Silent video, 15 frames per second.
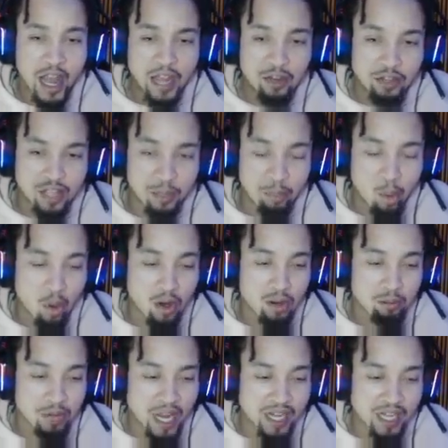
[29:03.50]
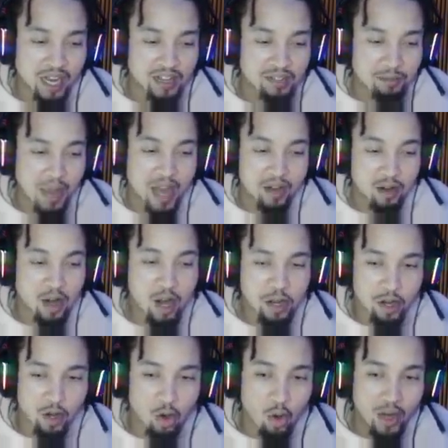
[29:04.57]
and you support Black Lives Matter.
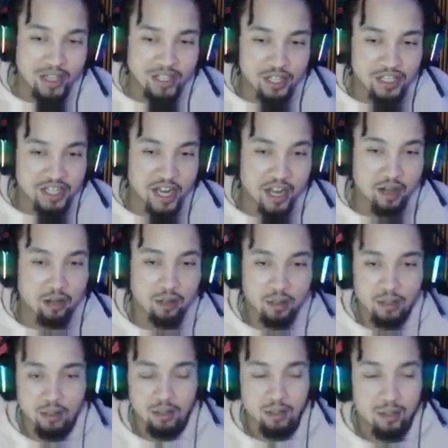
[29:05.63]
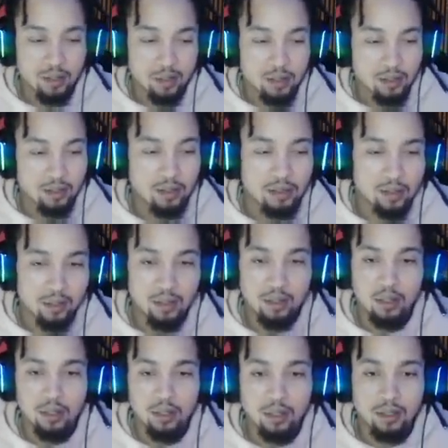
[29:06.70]
You're going to jail.
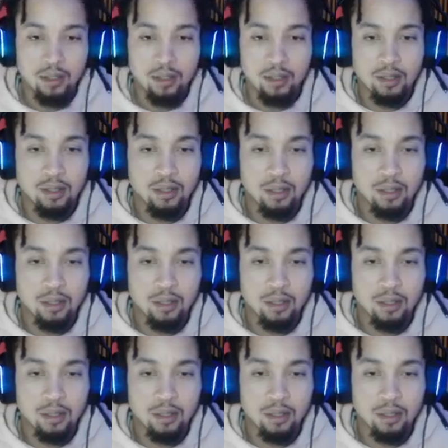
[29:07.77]
Damn.